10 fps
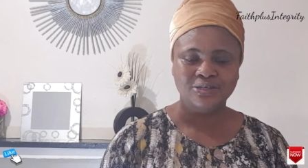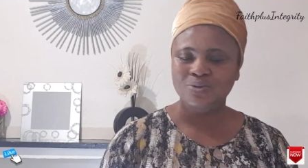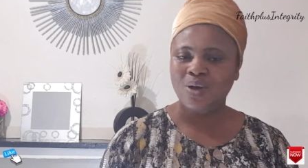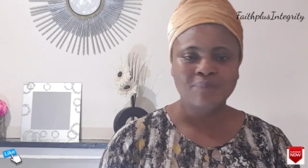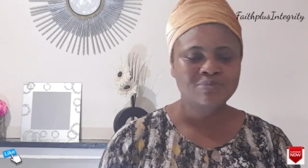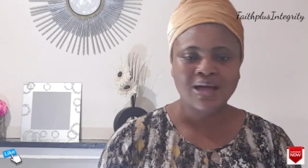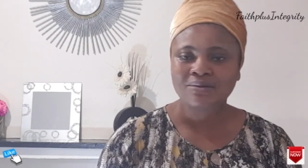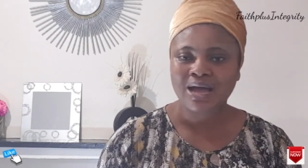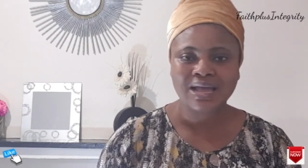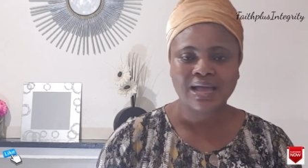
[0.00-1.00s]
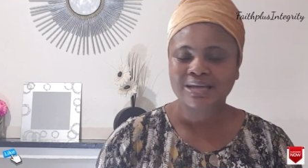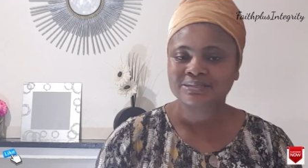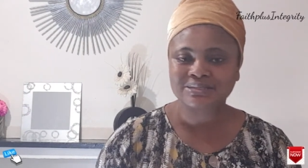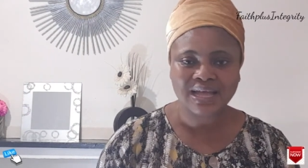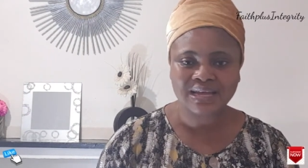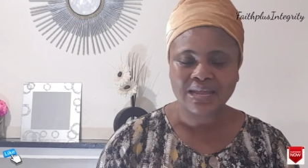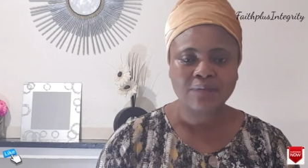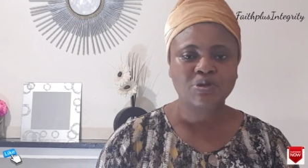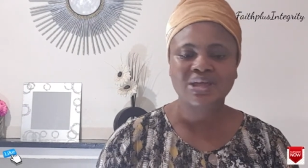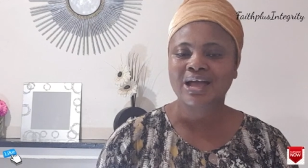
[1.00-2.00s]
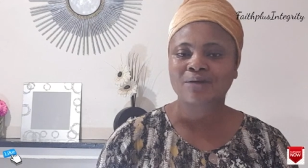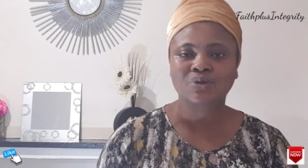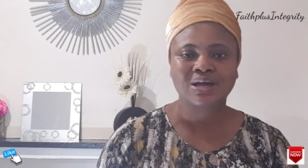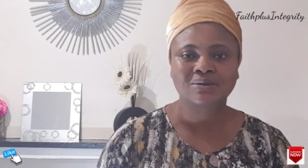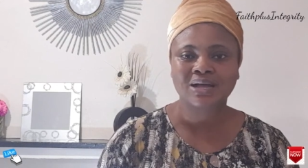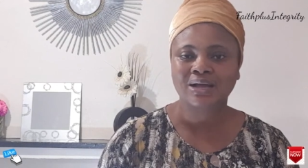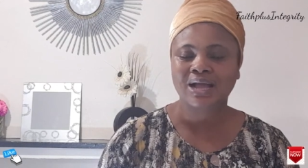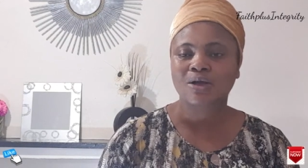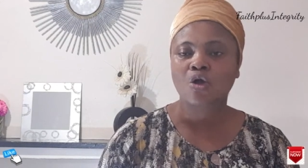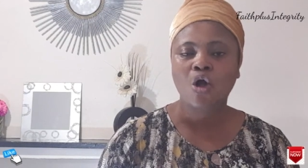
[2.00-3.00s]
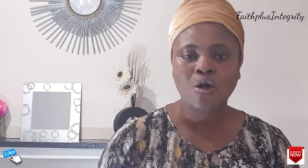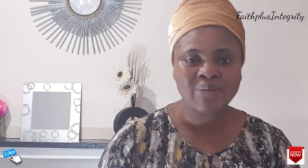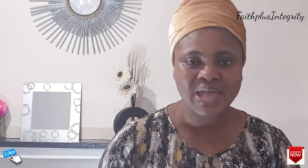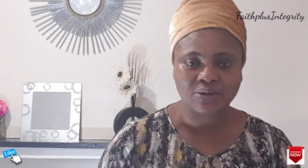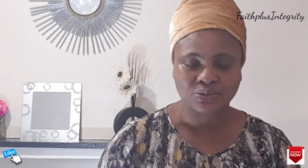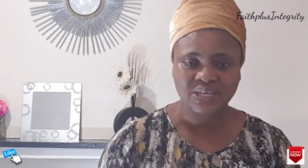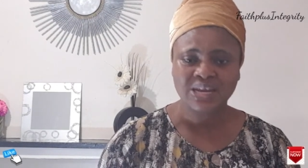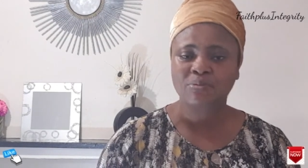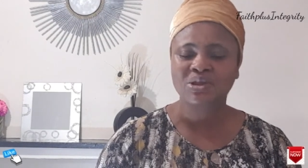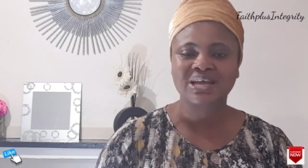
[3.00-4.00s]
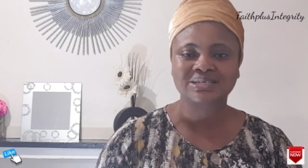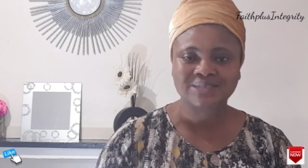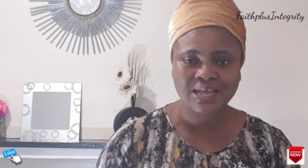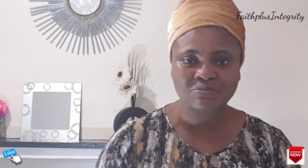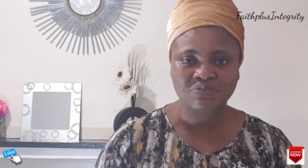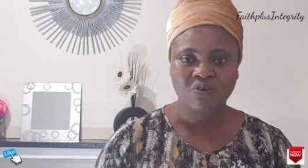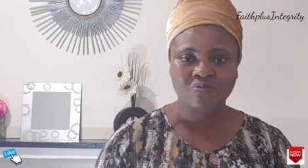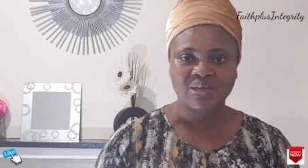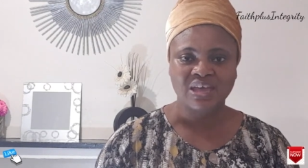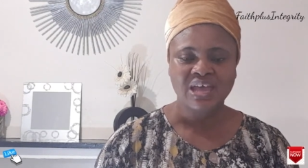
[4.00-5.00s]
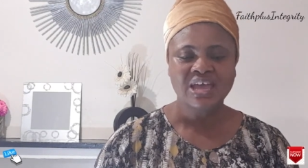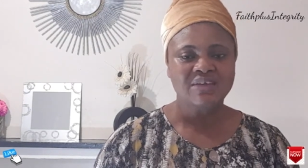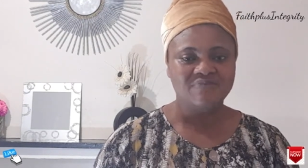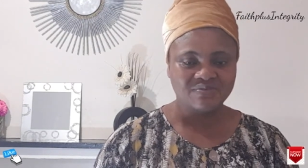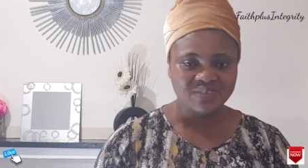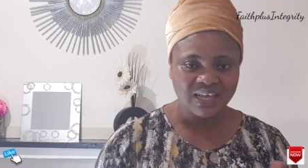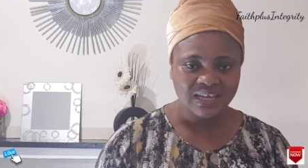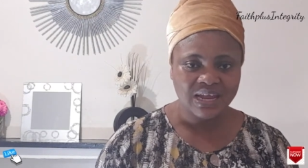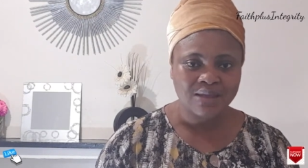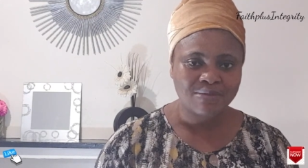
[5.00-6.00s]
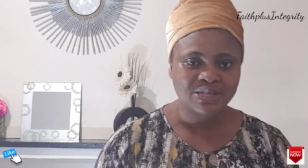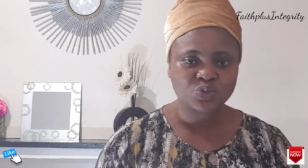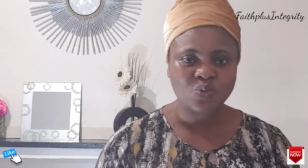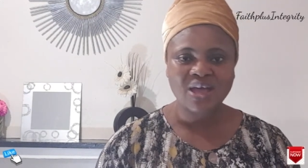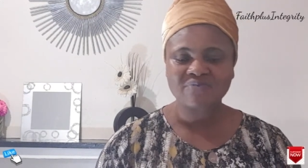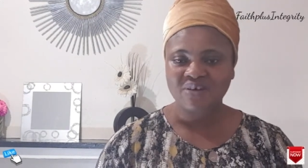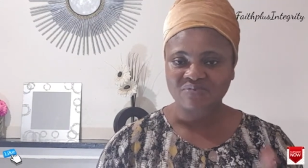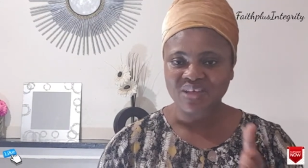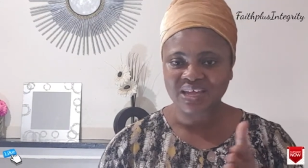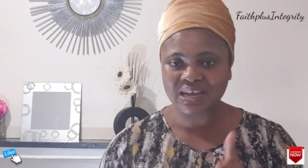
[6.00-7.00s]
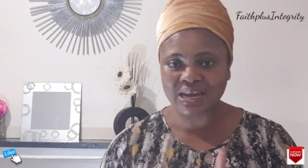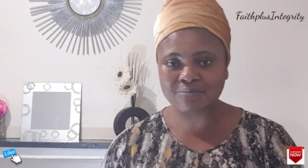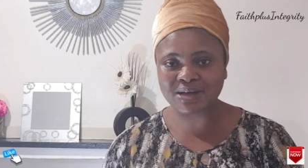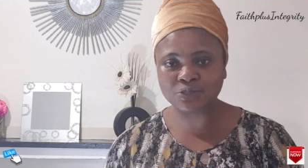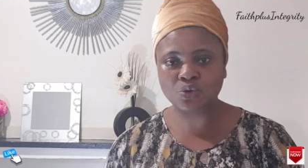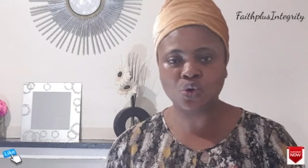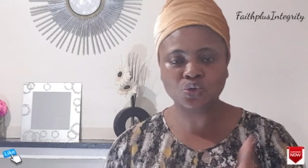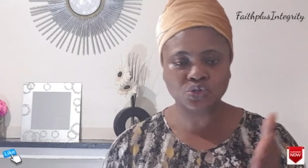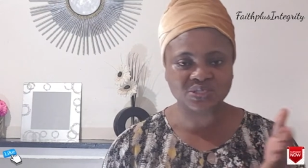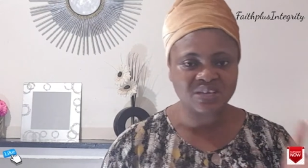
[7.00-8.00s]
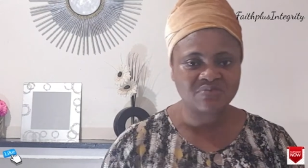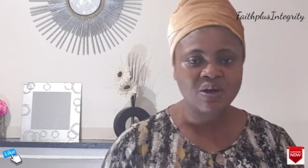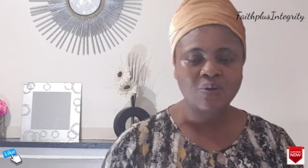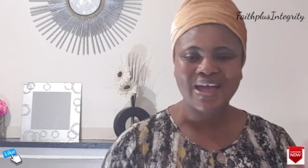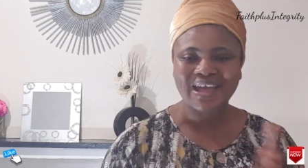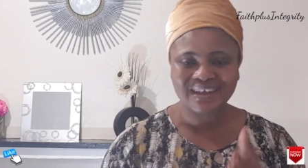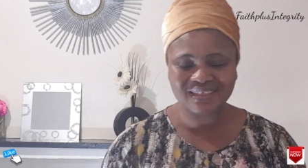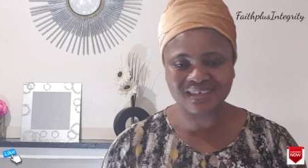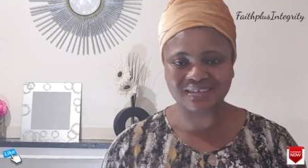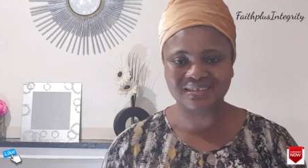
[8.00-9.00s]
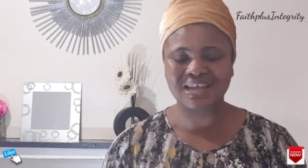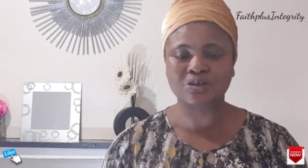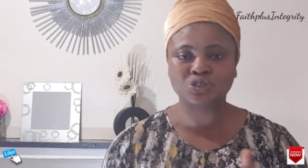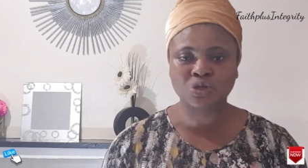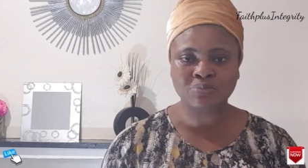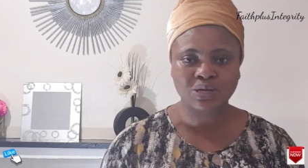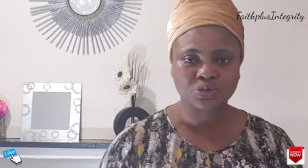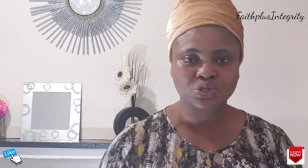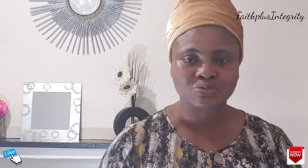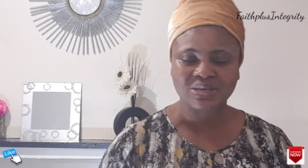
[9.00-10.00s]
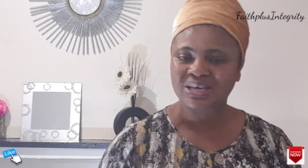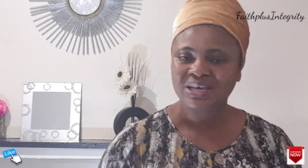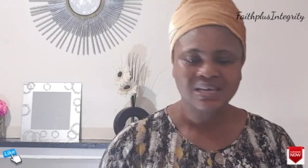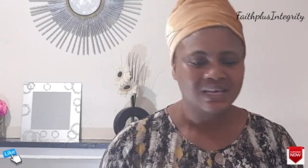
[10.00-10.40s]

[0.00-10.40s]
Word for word: So I can stand. Anybody can call me out. Anybody can say it before me. If I've taken any man's wife, or I've taken any man's gold or silver or anything that does not belong to me.